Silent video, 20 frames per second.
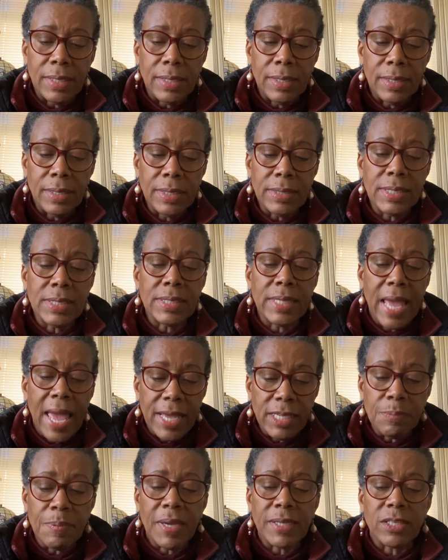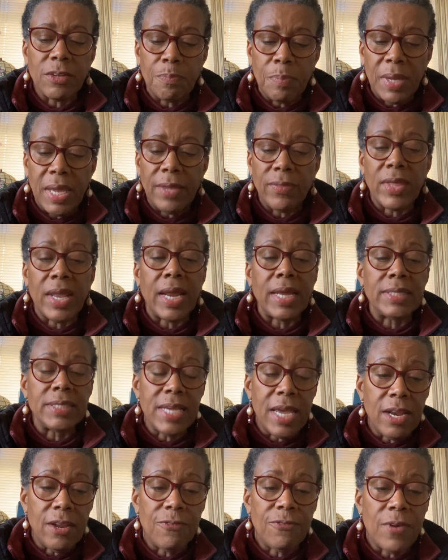this is the aspect of being that
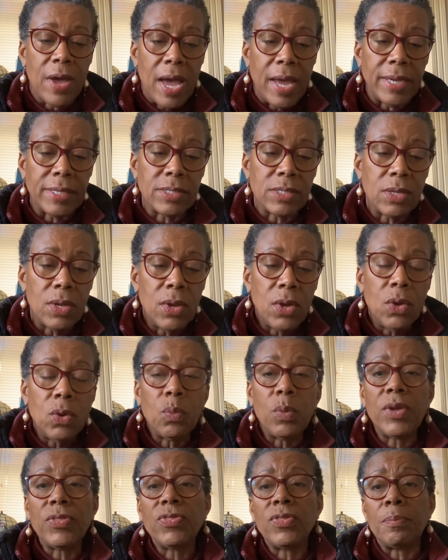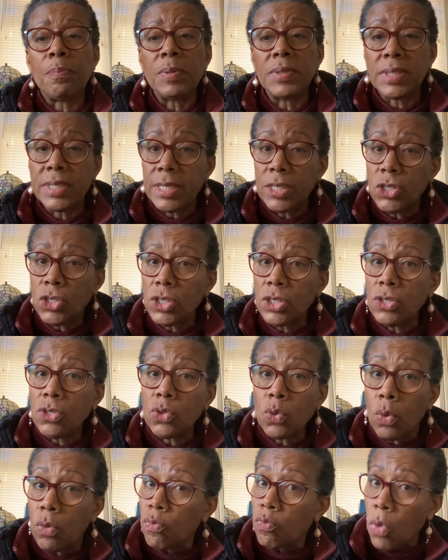identifies with the positions
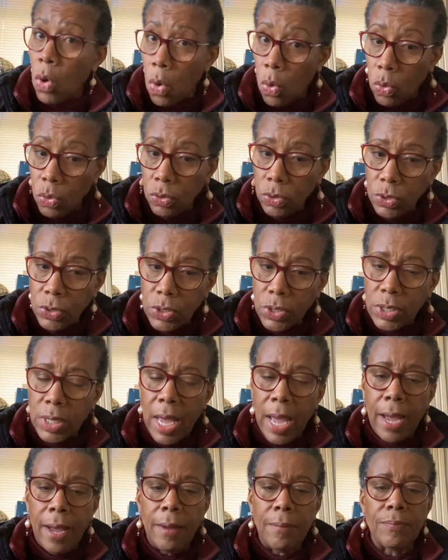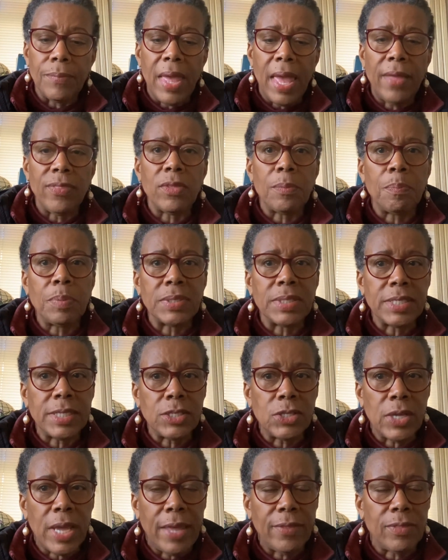or roles and
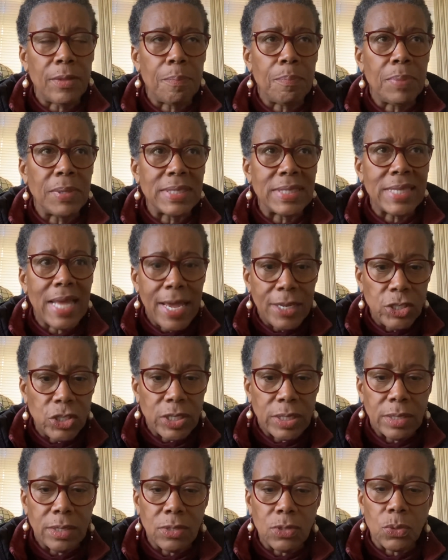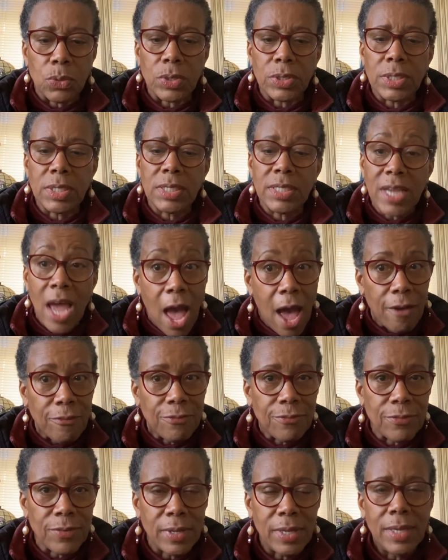the possessions or
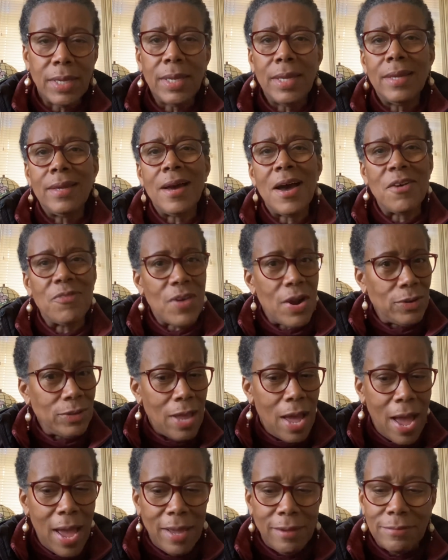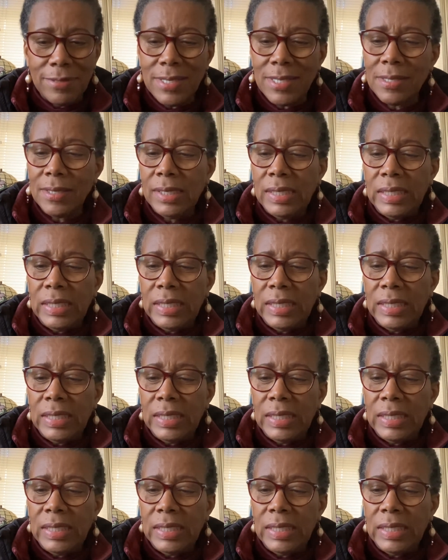stuff of our lives.